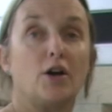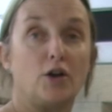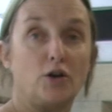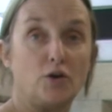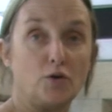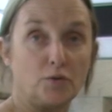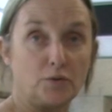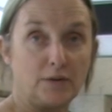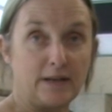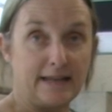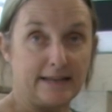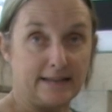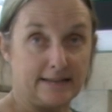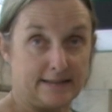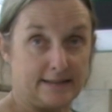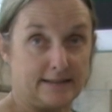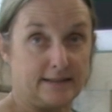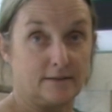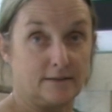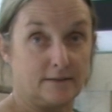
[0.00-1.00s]
your
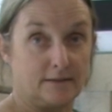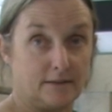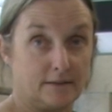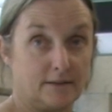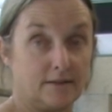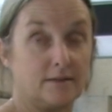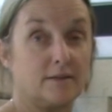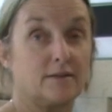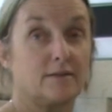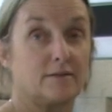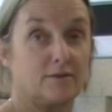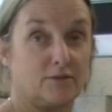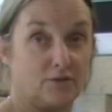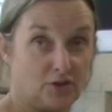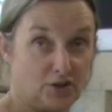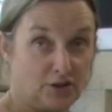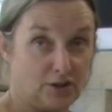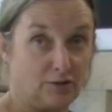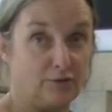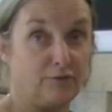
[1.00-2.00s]
next
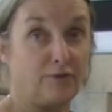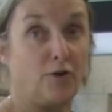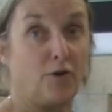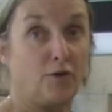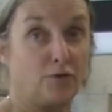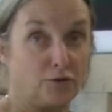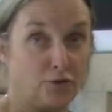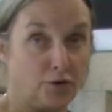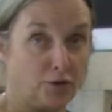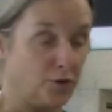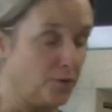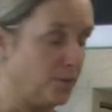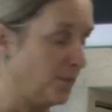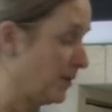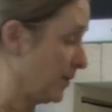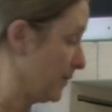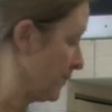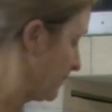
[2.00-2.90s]
shelf on top.